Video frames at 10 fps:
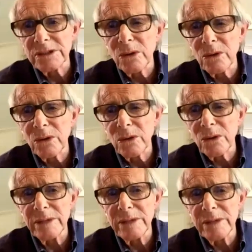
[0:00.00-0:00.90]
then
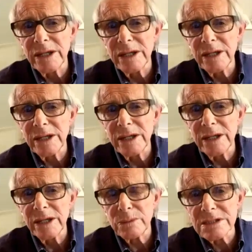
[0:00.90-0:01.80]
to the next
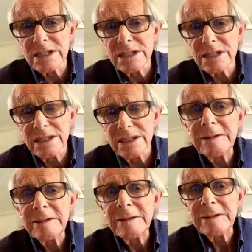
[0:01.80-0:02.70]
point I want to make, which
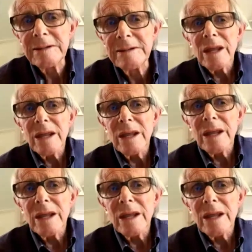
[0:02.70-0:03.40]
is this.